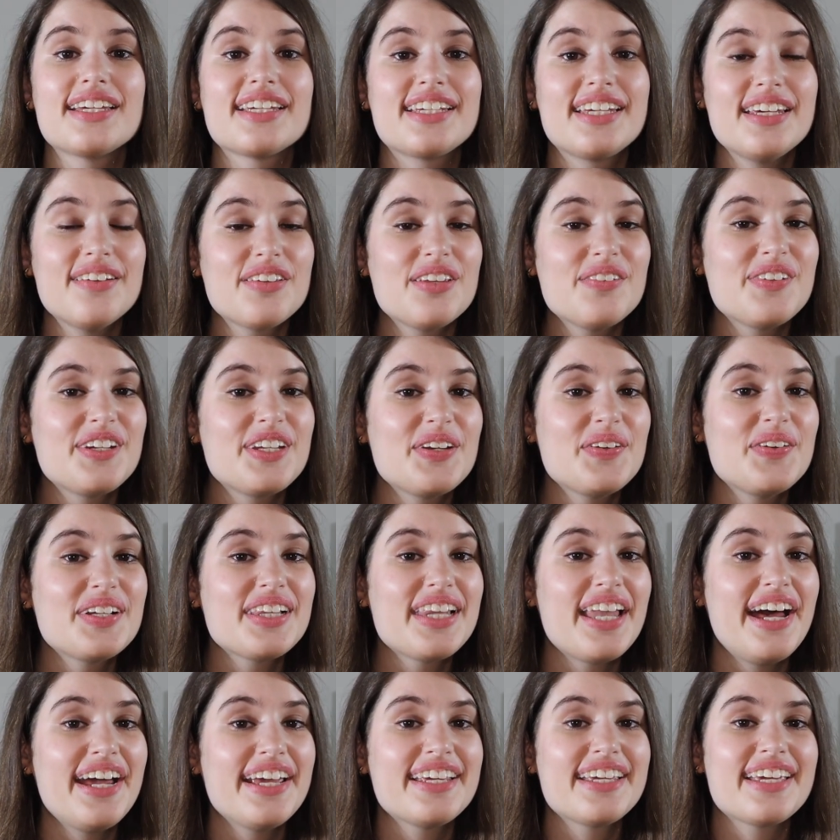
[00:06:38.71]
Give the video a
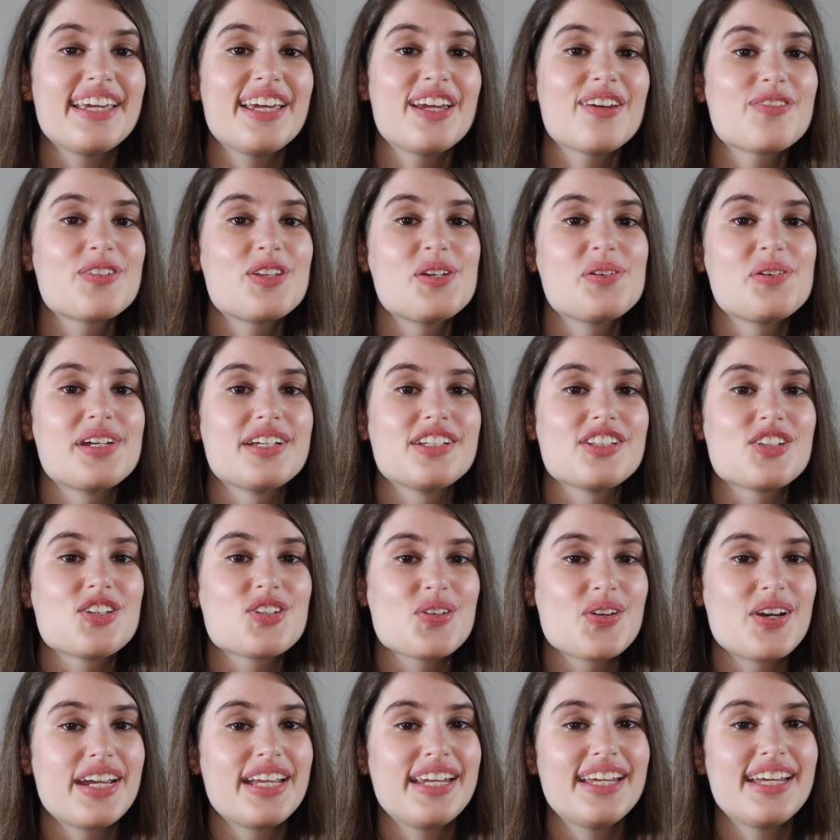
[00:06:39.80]
like if you
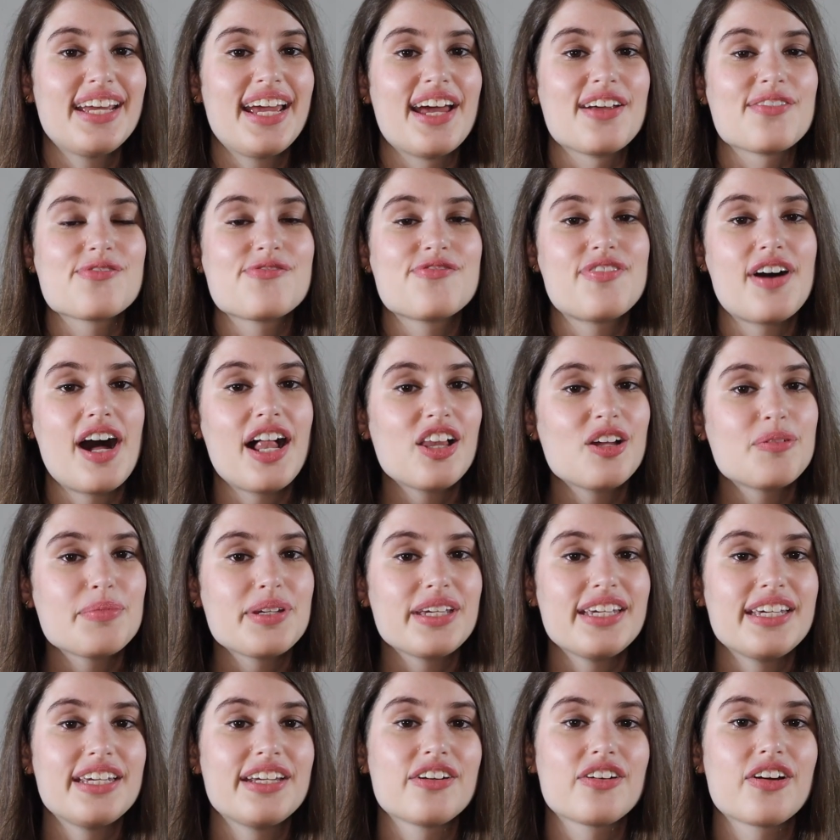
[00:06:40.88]
enjoyed it and follow
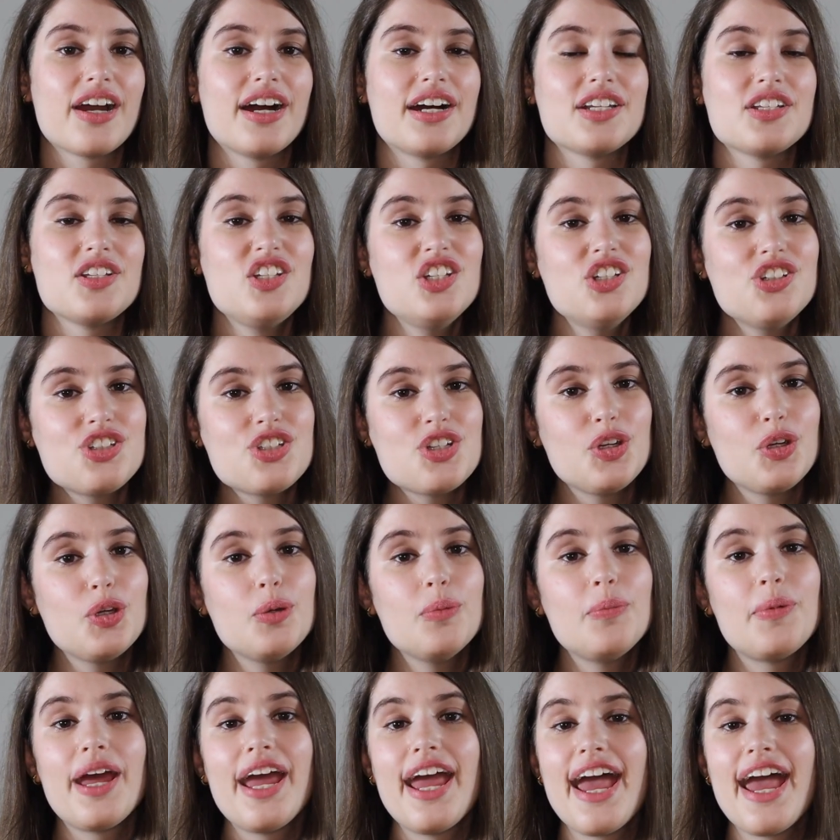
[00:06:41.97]
me here on YouTube.